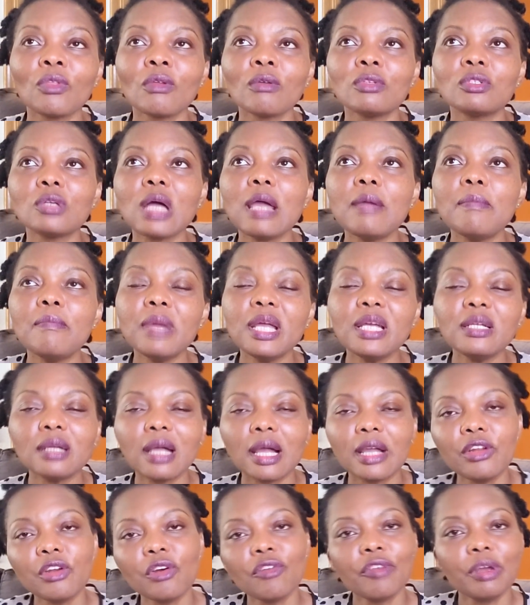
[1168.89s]
So I made
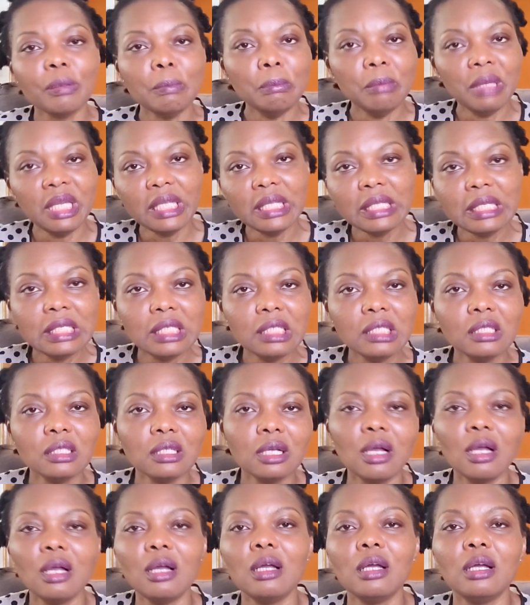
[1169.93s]
kind of a
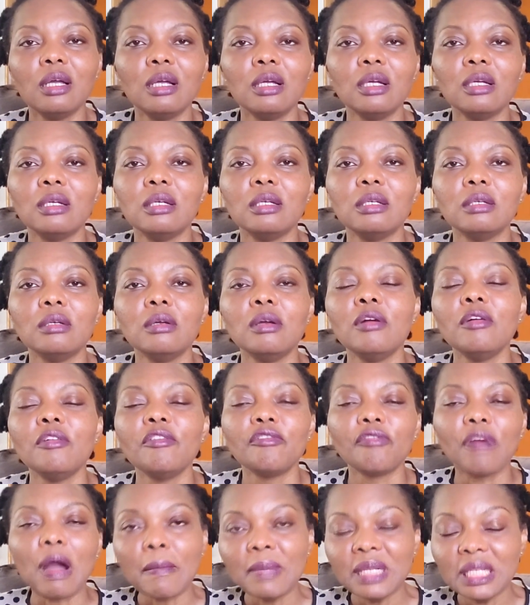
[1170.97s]
mini
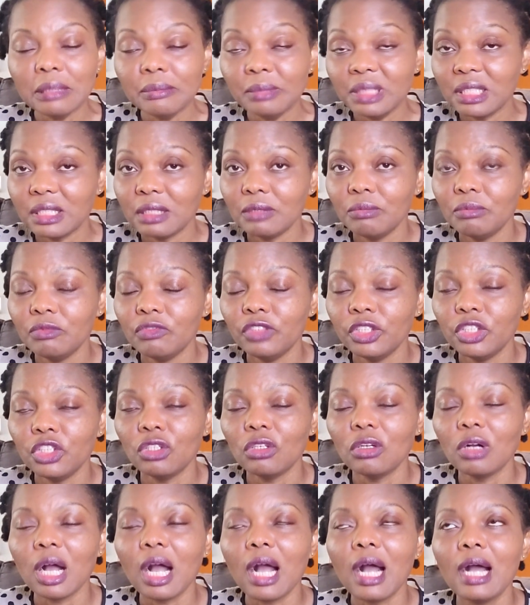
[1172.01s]
family meeting
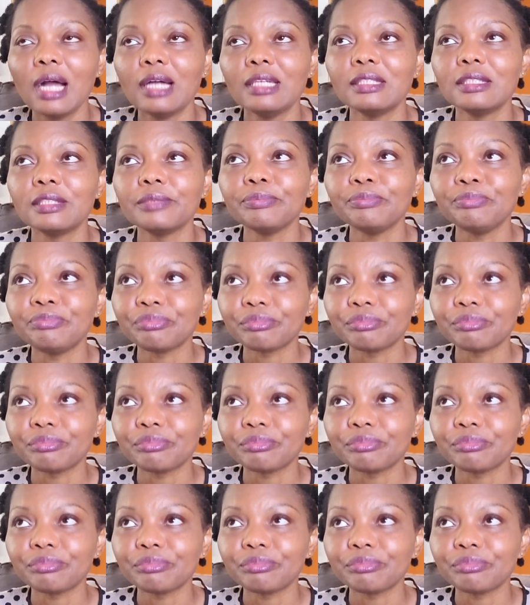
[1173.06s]
video, and